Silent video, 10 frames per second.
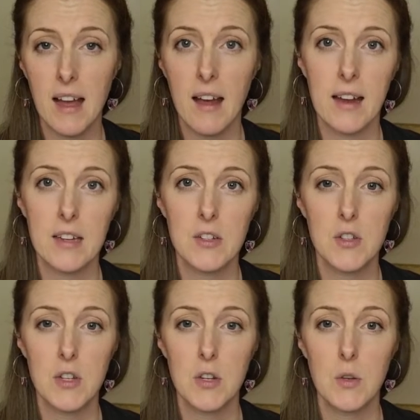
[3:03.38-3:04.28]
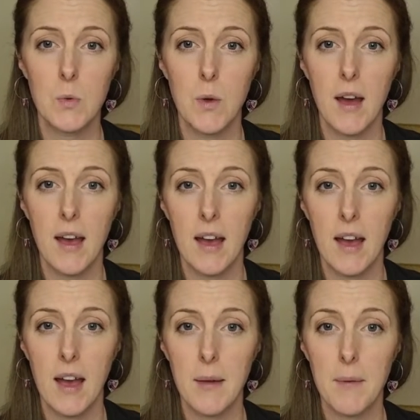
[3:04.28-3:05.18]
guide to
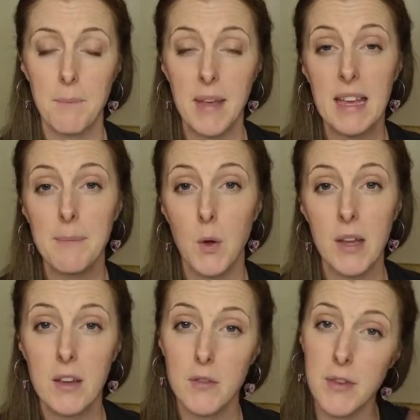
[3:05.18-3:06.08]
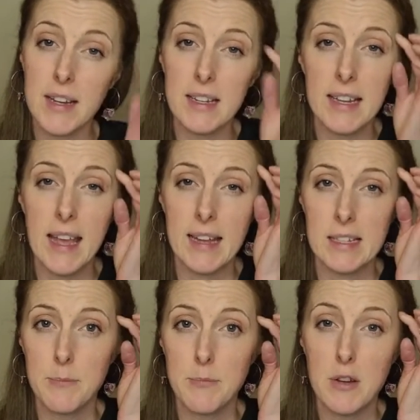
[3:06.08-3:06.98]
being more eco-friendly
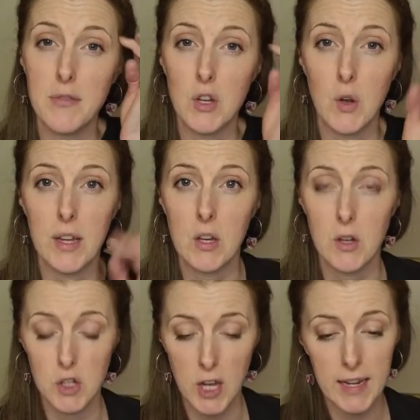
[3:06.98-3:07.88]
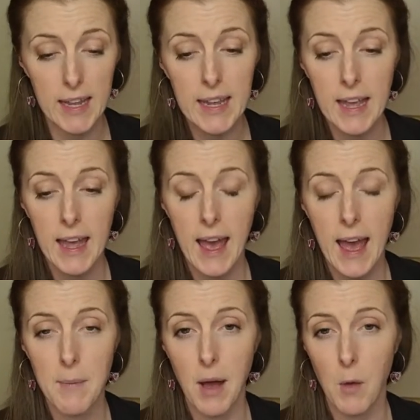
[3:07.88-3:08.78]
and improving your eco journey.
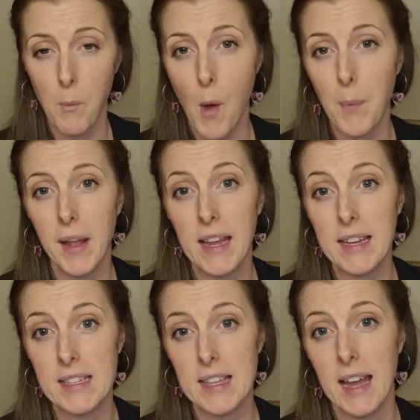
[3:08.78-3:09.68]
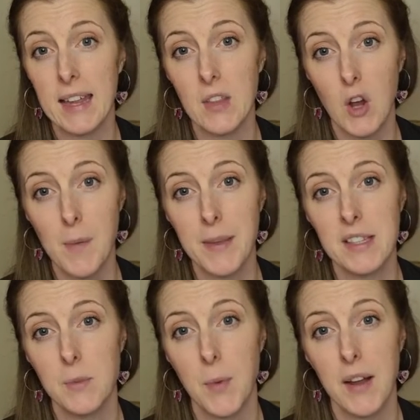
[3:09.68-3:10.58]
I'll pop a link to that in the
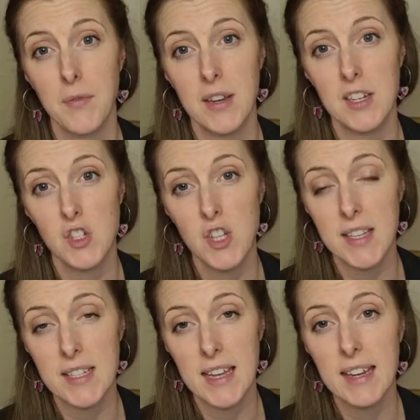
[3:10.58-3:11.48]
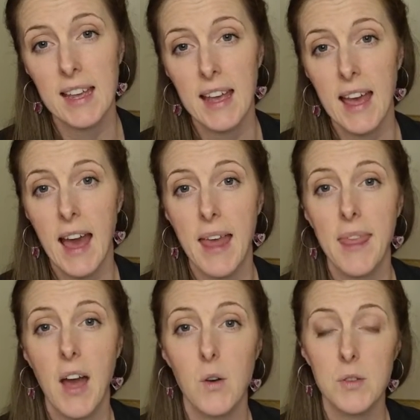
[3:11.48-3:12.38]
comments when I finish chatting,
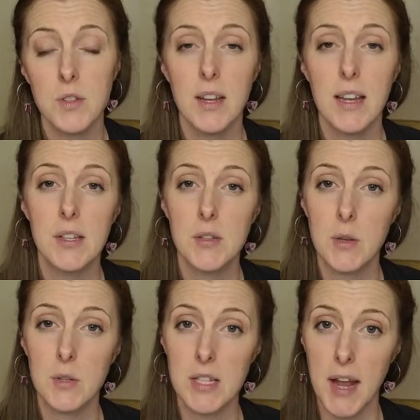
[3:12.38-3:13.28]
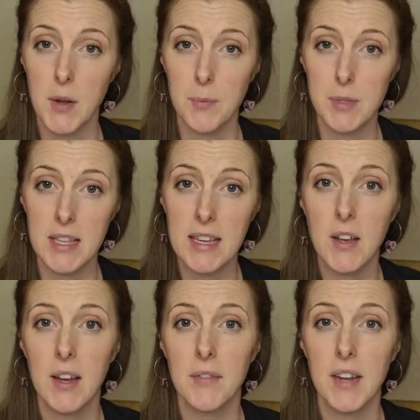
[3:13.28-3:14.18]
and that also links through to sign up to the
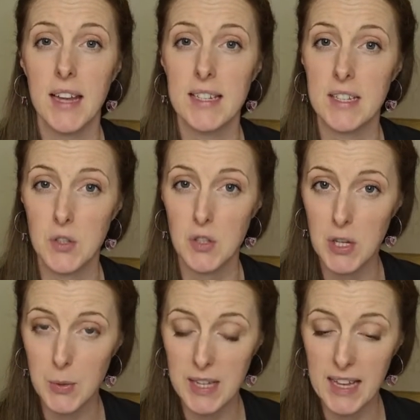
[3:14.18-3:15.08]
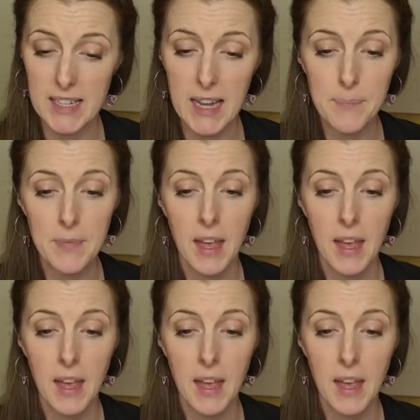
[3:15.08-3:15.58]
Eco Living Ideas newsletter.